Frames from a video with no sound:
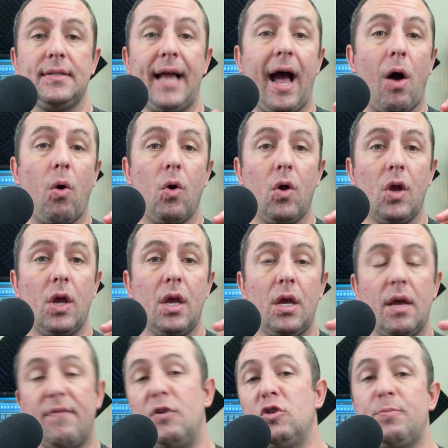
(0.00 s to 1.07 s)
Now,
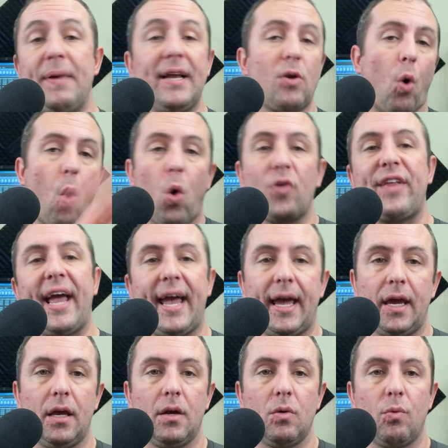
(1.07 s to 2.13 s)
if you spend all
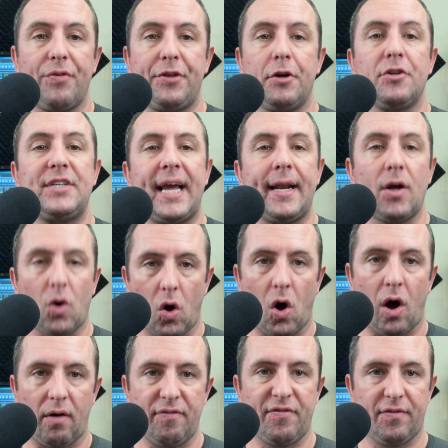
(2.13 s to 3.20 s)
day with your data
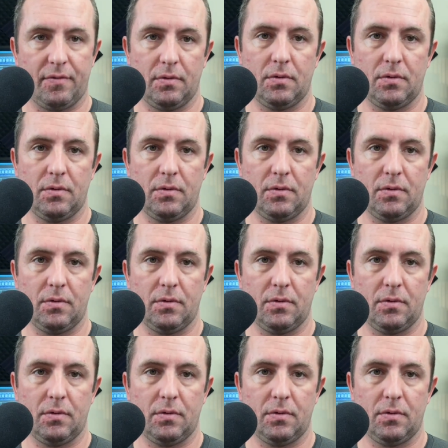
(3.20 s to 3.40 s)
off